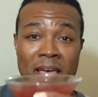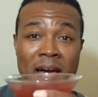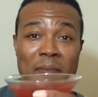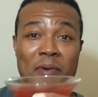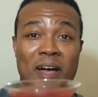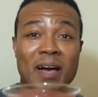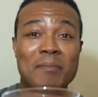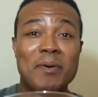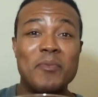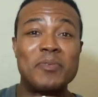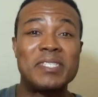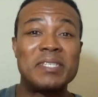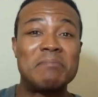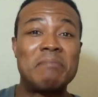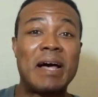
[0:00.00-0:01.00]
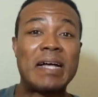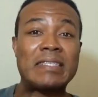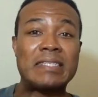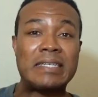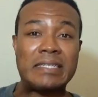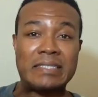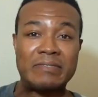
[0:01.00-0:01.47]
I'm going to come up with some
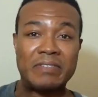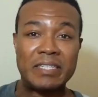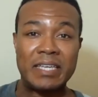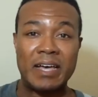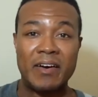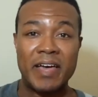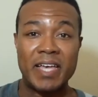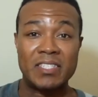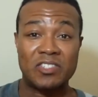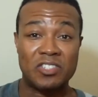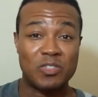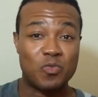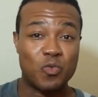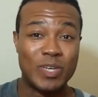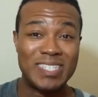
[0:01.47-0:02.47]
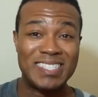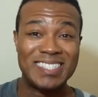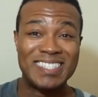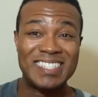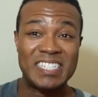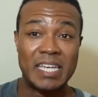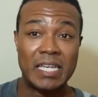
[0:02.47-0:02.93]
Martinis for y'all ass. Just
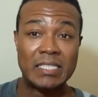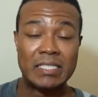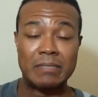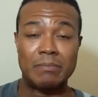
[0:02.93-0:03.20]
wasting chaser.